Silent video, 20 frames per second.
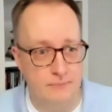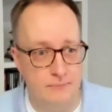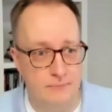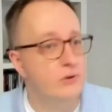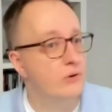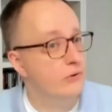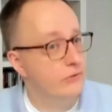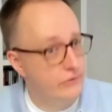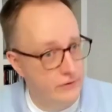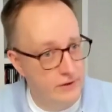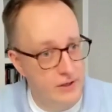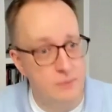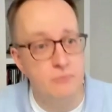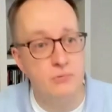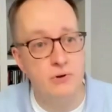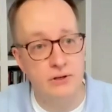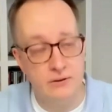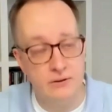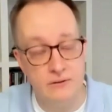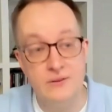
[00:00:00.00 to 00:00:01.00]
because they
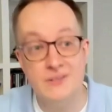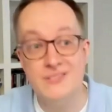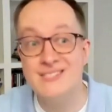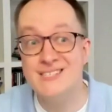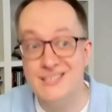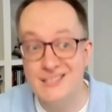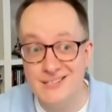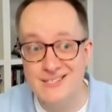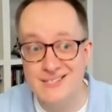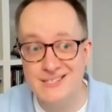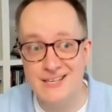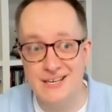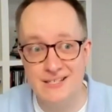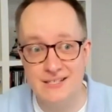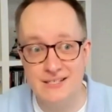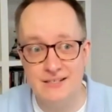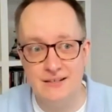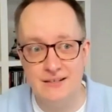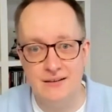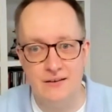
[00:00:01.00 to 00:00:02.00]
bring the skill
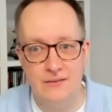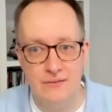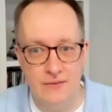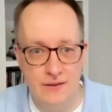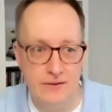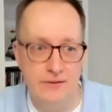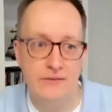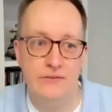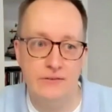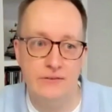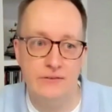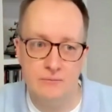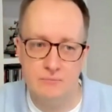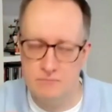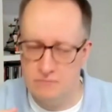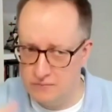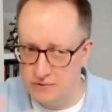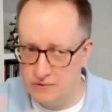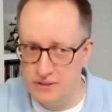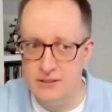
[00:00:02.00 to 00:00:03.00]
set that is
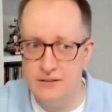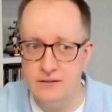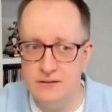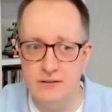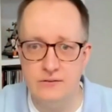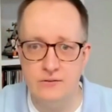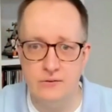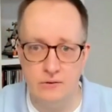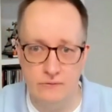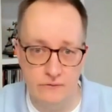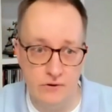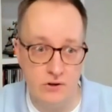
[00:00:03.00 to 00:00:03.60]
needed or